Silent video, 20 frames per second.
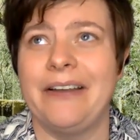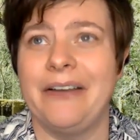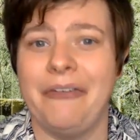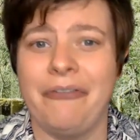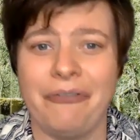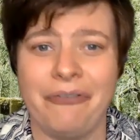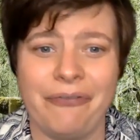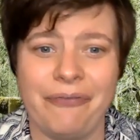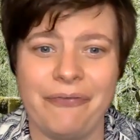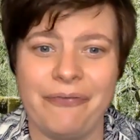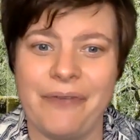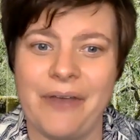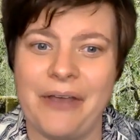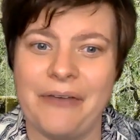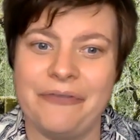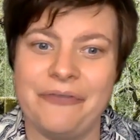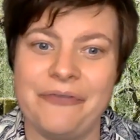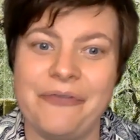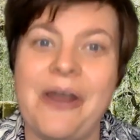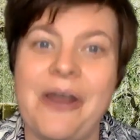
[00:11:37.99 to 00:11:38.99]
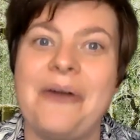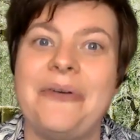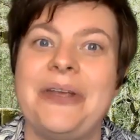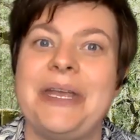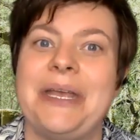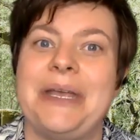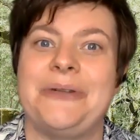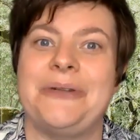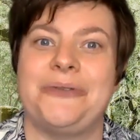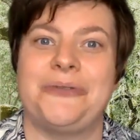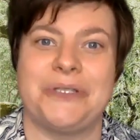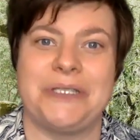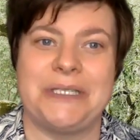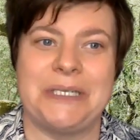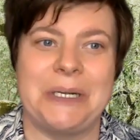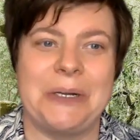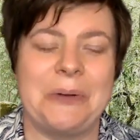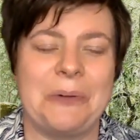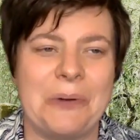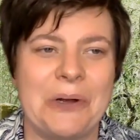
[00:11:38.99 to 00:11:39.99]
a very
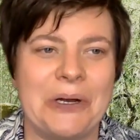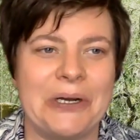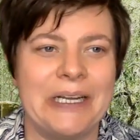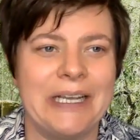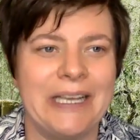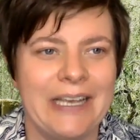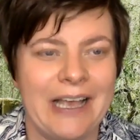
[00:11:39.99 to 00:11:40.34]
interesting one.